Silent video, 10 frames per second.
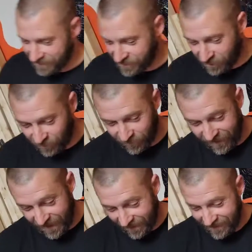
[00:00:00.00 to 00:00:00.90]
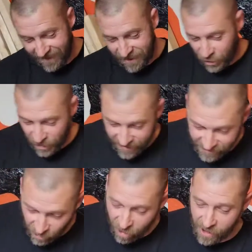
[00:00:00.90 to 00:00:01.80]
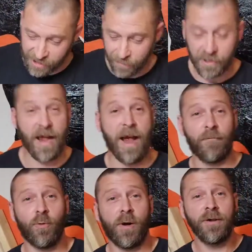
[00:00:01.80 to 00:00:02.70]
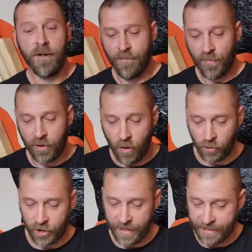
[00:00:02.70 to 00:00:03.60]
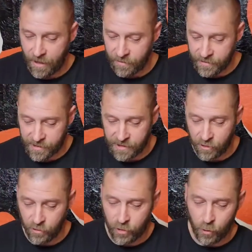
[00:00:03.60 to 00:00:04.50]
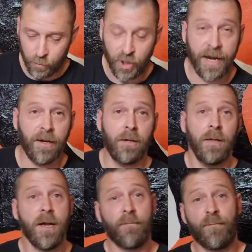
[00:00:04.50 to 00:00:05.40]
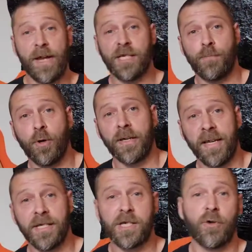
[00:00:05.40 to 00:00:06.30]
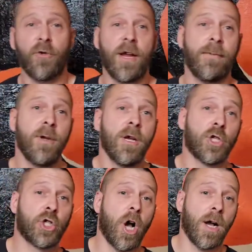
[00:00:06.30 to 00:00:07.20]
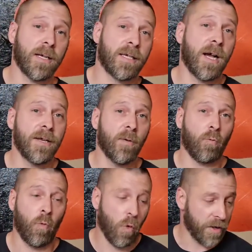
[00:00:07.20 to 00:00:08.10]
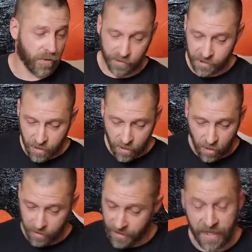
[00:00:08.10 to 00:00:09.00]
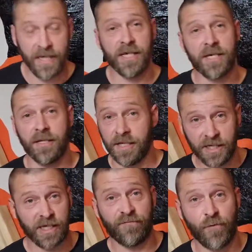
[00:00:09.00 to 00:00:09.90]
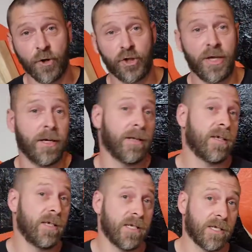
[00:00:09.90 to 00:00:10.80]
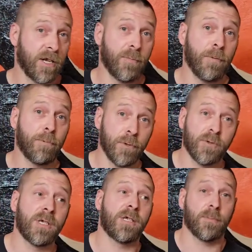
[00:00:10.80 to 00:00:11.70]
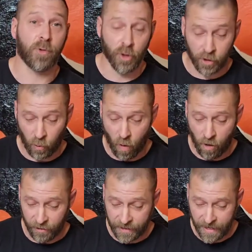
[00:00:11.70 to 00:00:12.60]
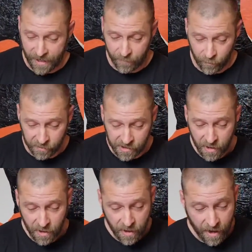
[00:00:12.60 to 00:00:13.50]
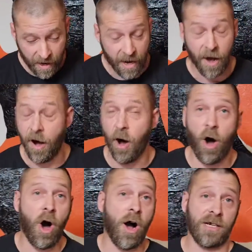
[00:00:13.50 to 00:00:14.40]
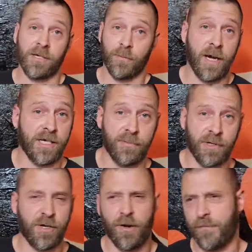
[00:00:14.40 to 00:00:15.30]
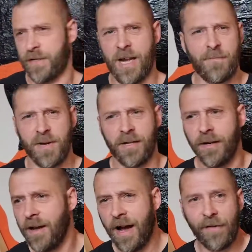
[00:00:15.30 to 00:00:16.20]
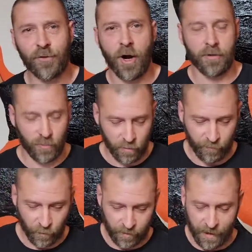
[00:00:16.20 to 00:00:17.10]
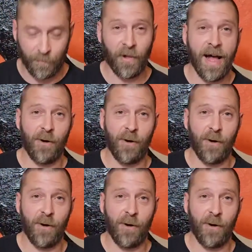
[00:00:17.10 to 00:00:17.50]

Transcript: so, yeah, she is awesome. So, everyone, go check out his YouTube channel, Facebook, Instagram, Shotgun Royals. He is, this is his first year, and he is going to be producing some good quality animals. Uh, awesome customer service. I mean, I've talked to him for a couple